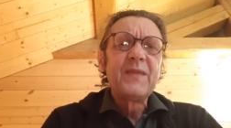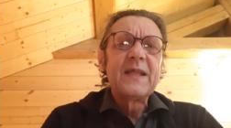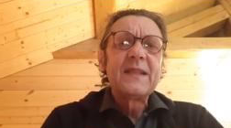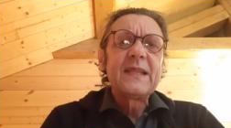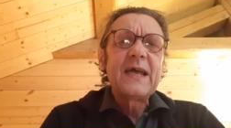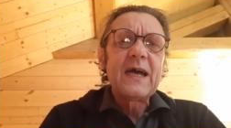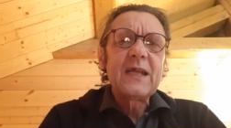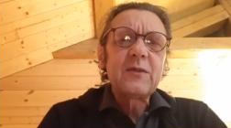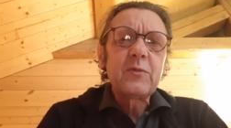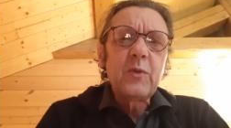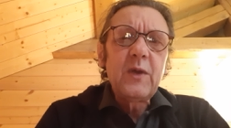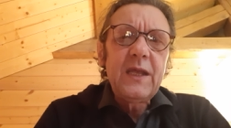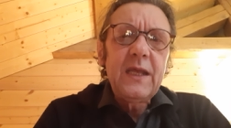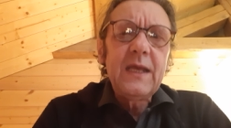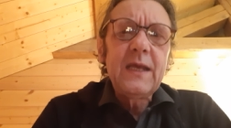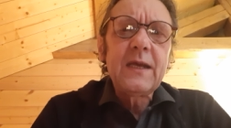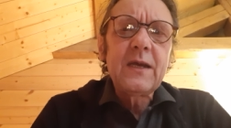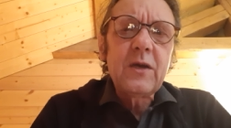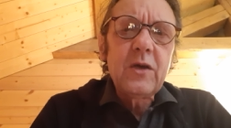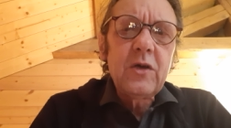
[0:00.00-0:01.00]
that
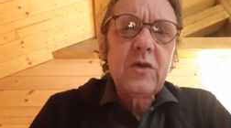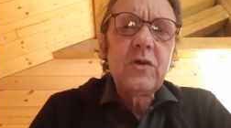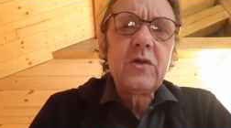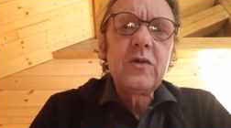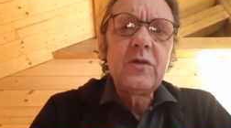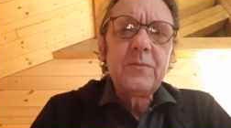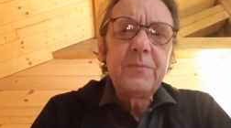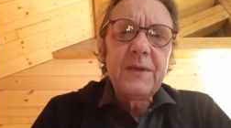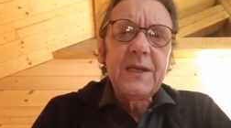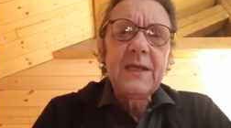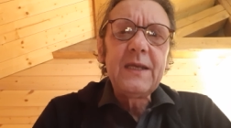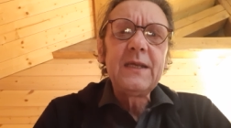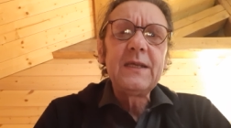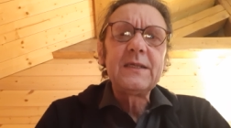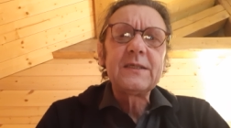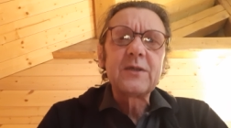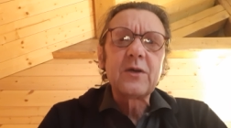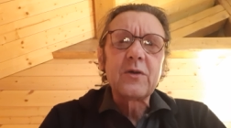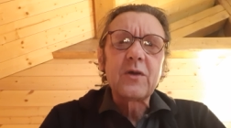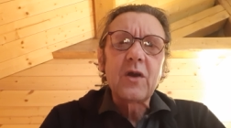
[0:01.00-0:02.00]
we could be
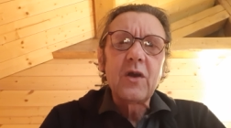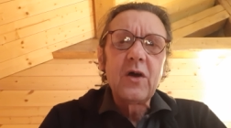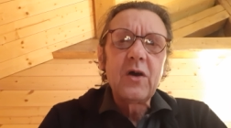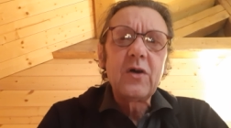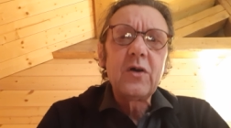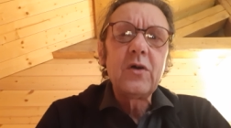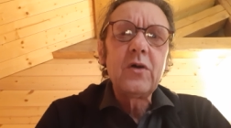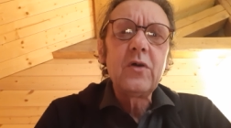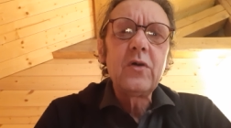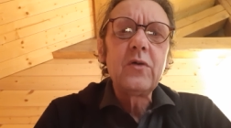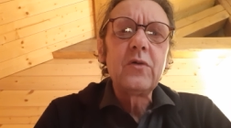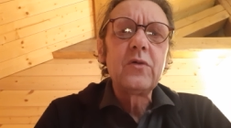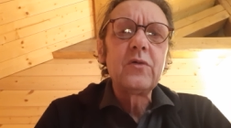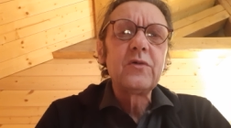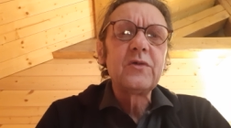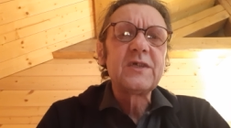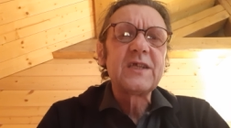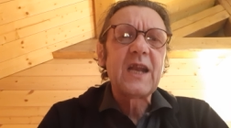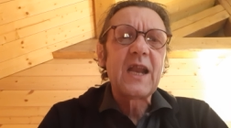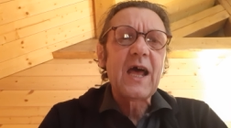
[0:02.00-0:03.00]
so
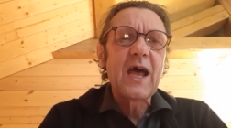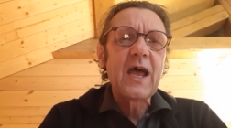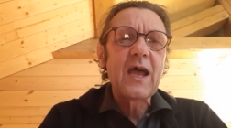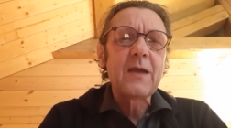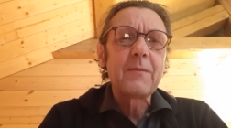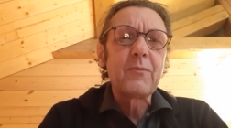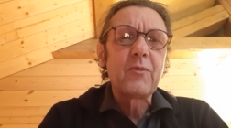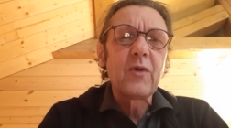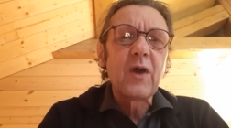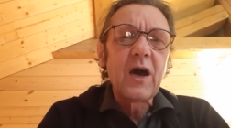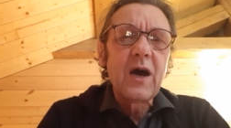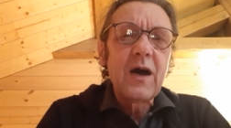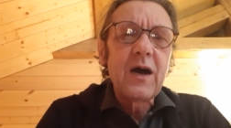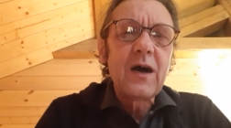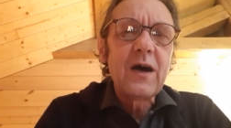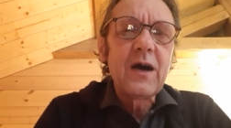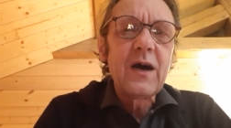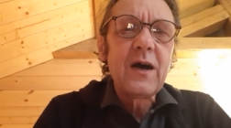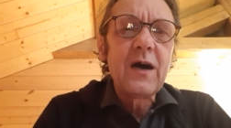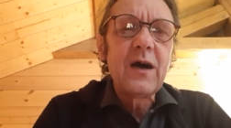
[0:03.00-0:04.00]
close like
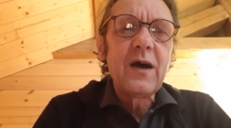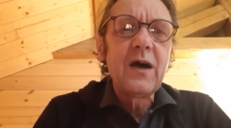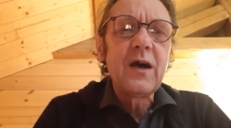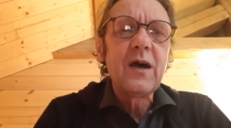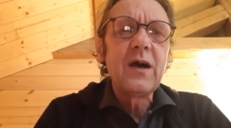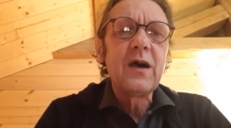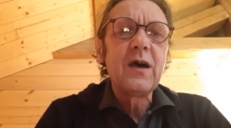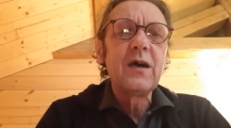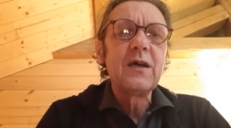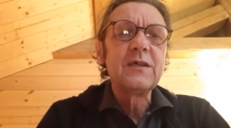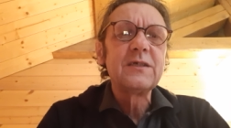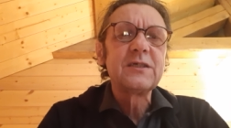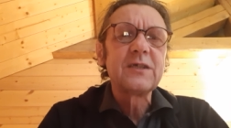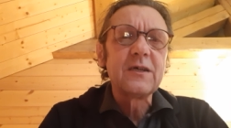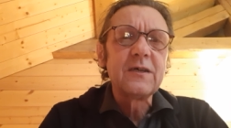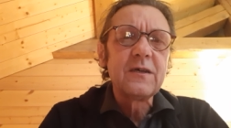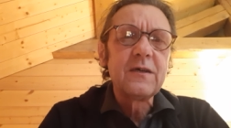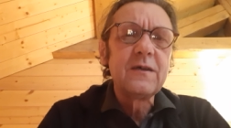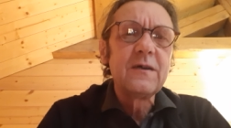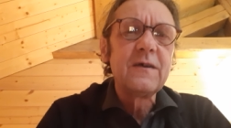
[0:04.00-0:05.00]

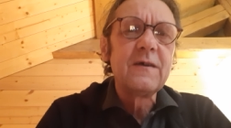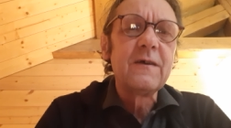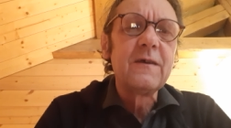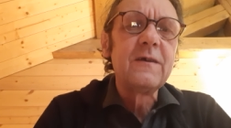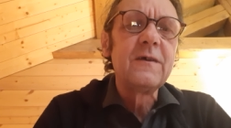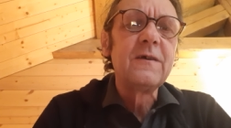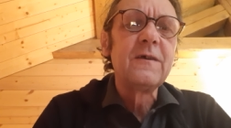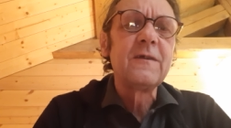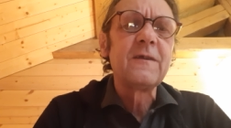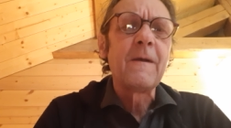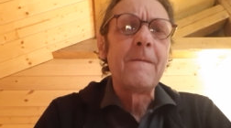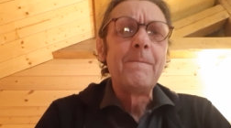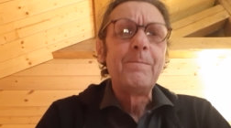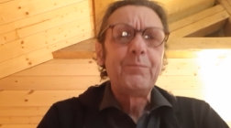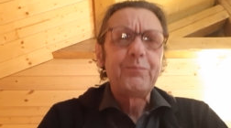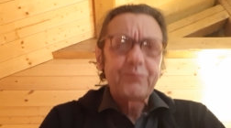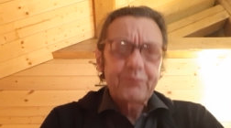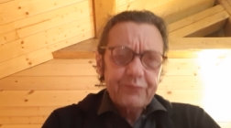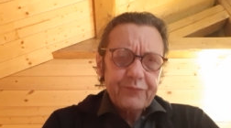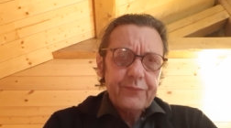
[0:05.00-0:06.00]
brothers.
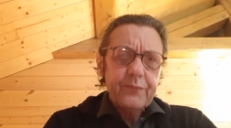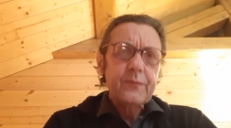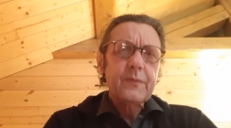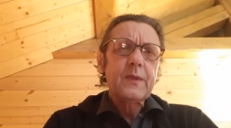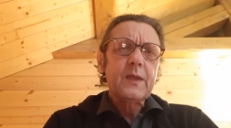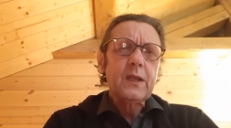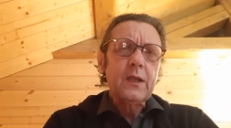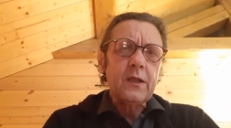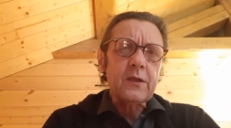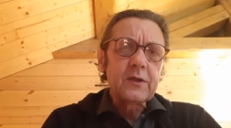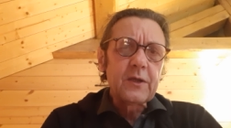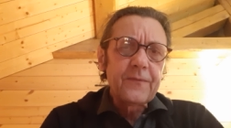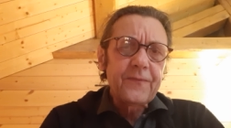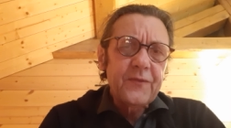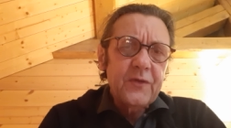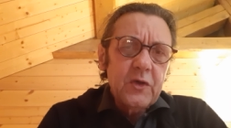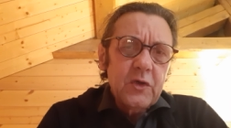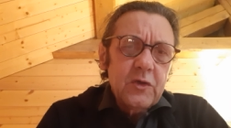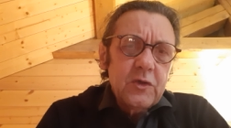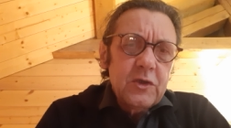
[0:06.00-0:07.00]
The
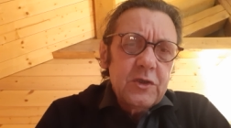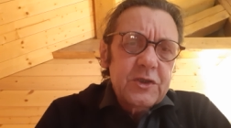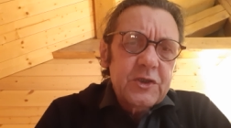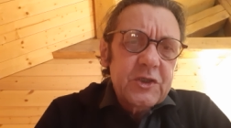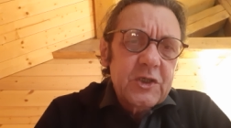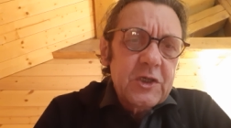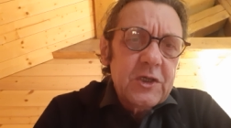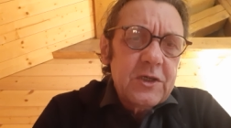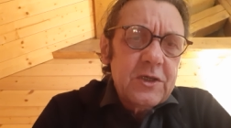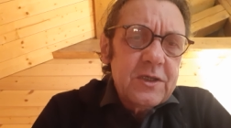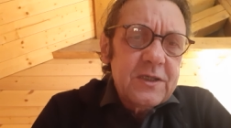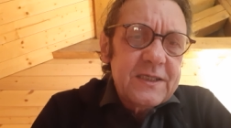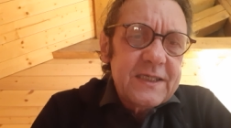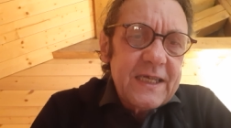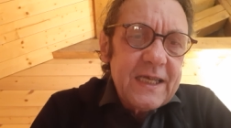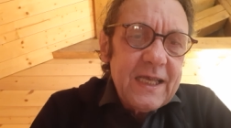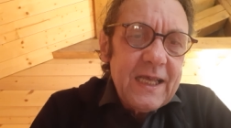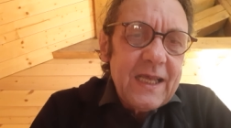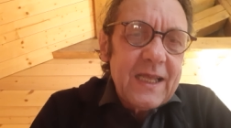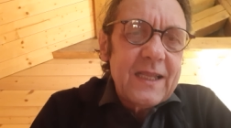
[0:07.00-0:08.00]
future's
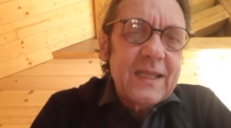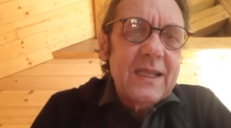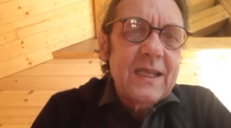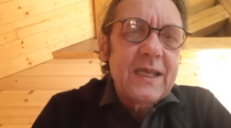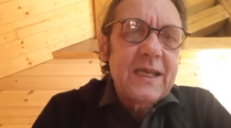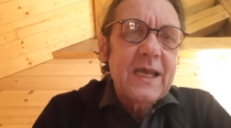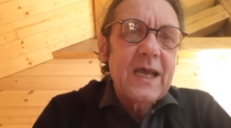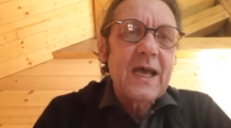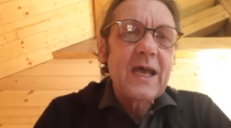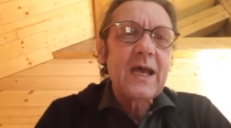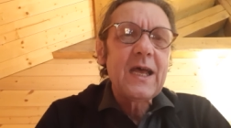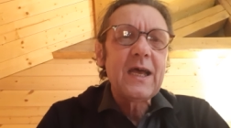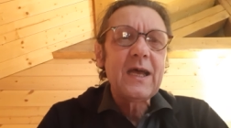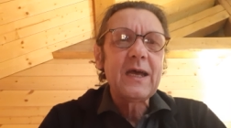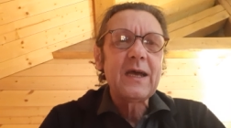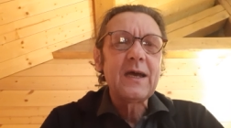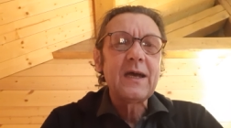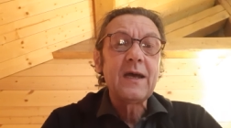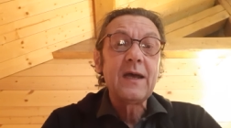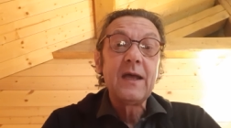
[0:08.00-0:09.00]
in the
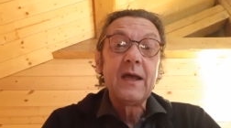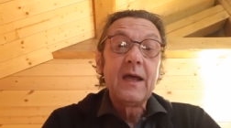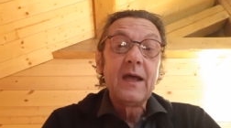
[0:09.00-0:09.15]
air,